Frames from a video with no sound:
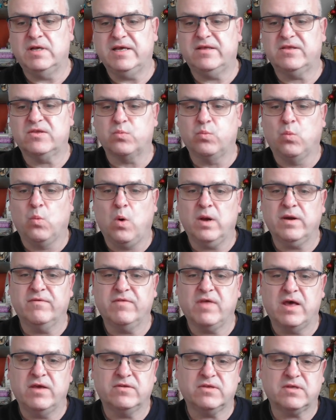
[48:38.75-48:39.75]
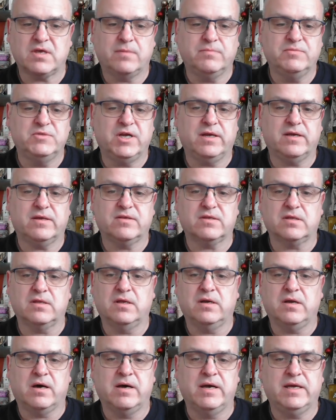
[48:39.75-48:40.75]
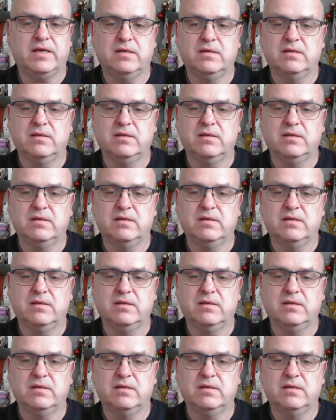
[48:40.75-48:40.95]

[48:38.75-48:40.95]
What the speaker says: It's one of those subjects that I